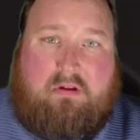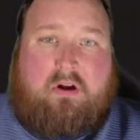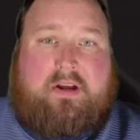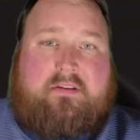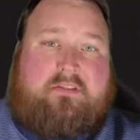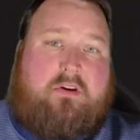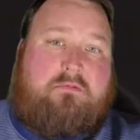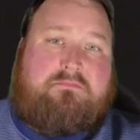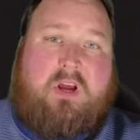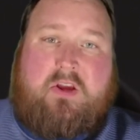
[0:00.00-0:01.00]
All right, so
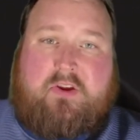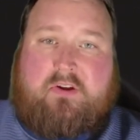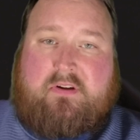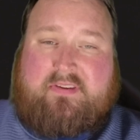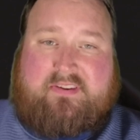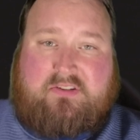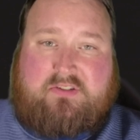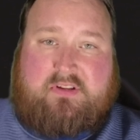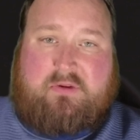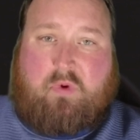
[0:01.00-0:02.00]
you're
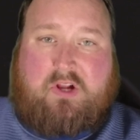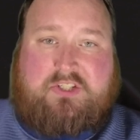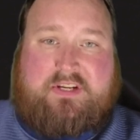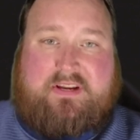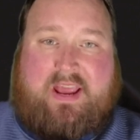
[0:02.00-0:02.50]
essentially watching